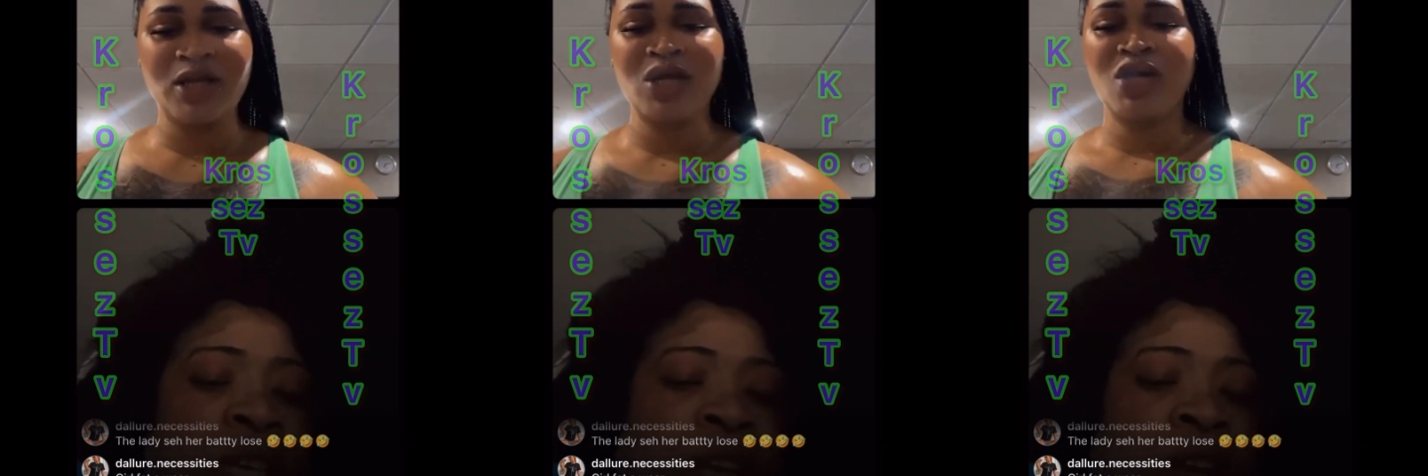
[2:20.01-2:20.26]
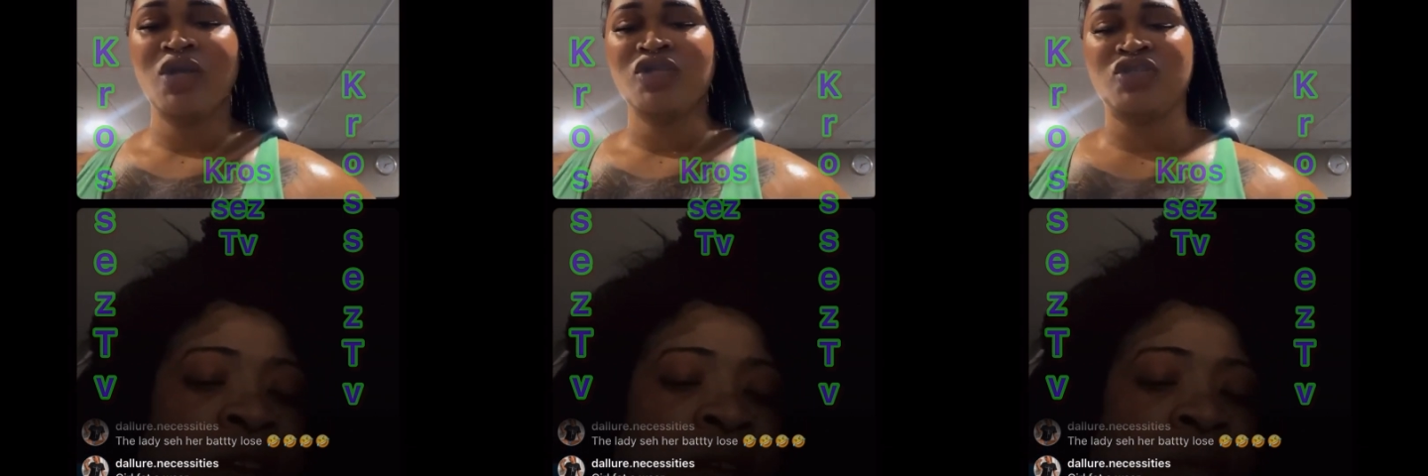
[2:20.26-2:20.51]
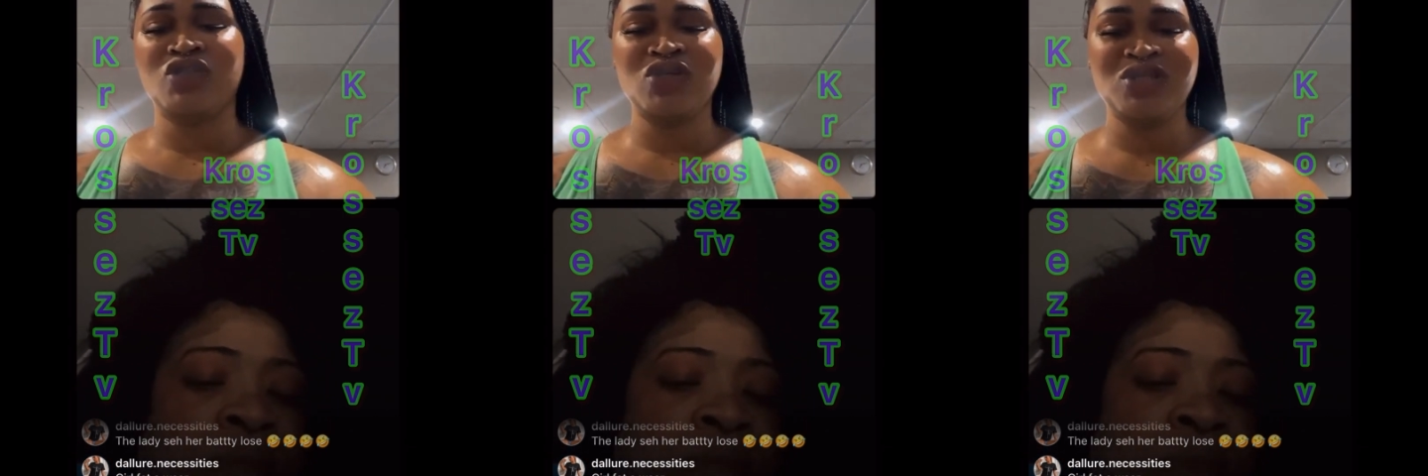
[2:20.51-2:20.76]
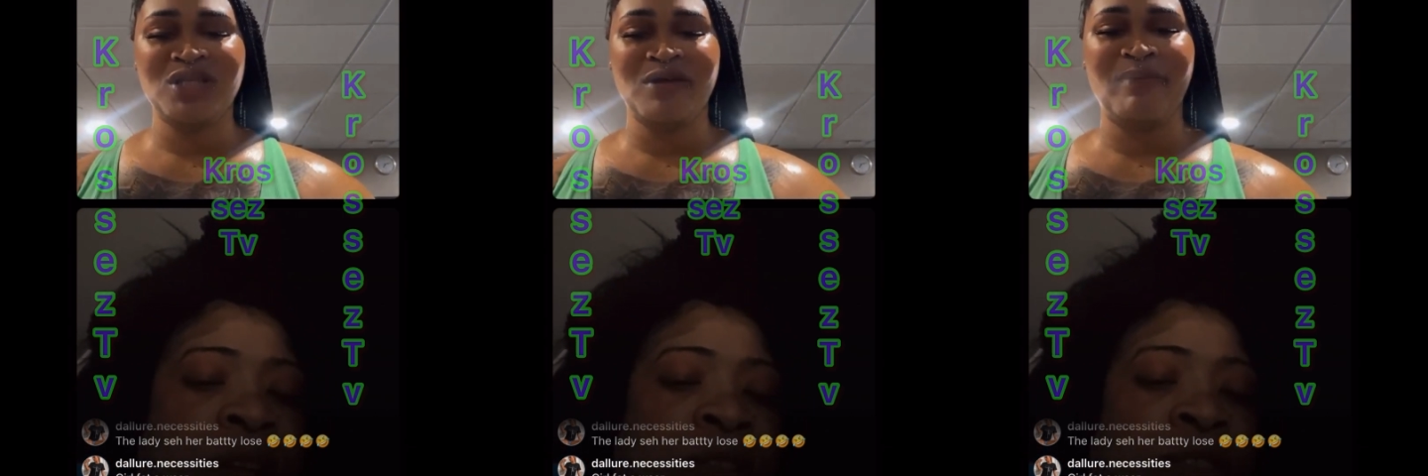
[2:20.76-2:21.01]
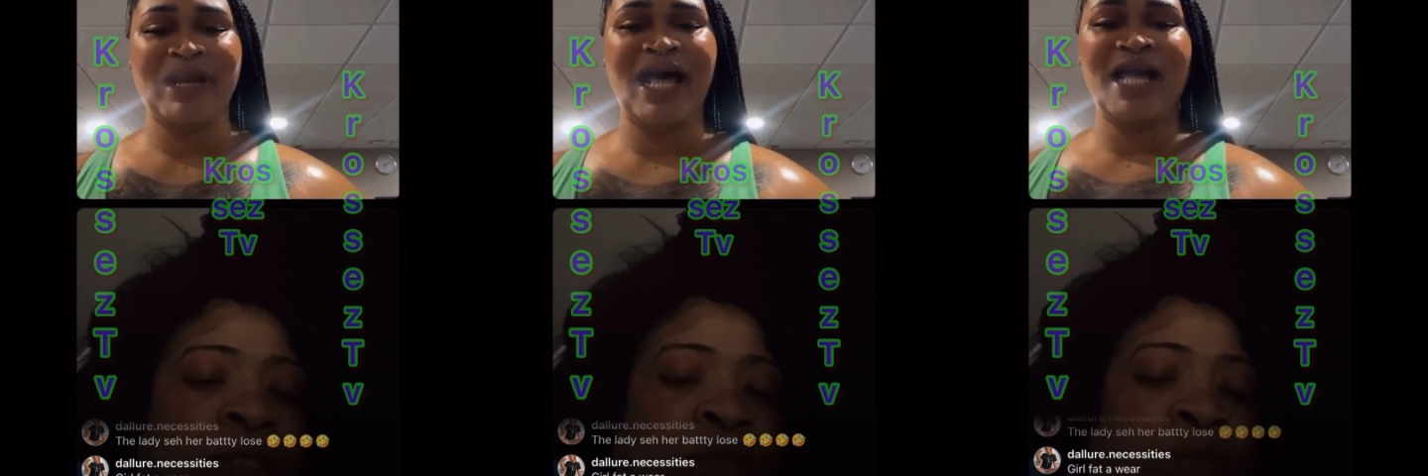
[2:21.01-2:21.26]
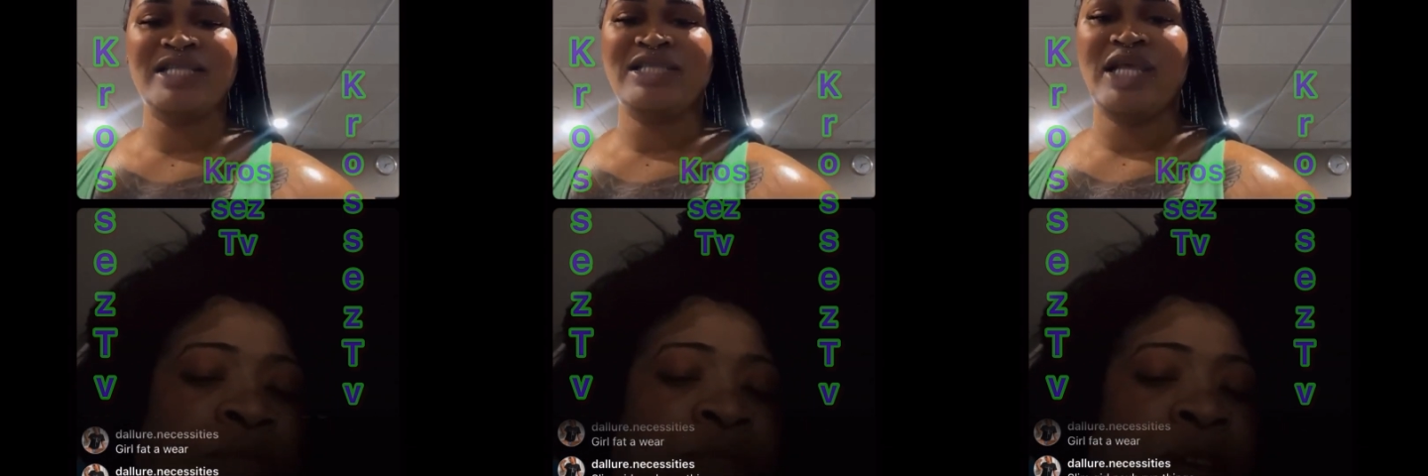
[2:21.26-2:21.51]
them cheese the
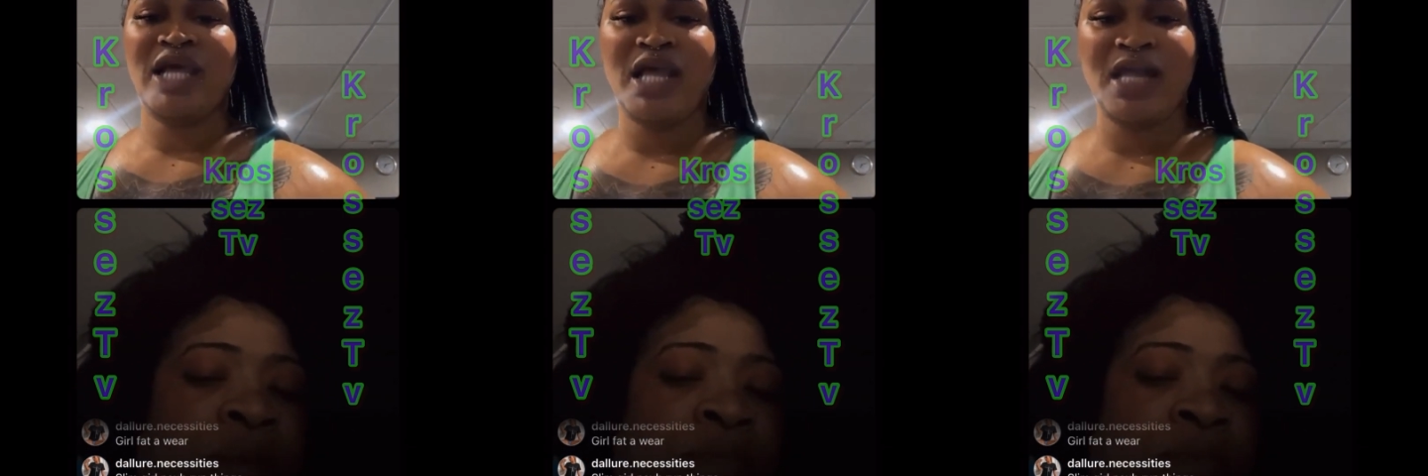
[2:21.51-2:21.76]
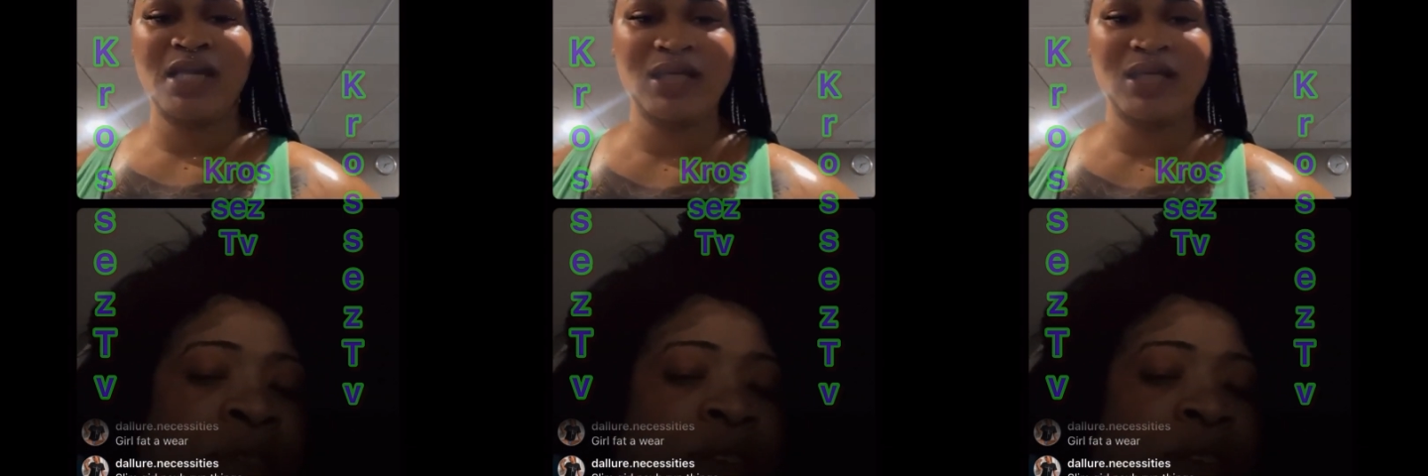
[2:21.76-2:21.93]
black not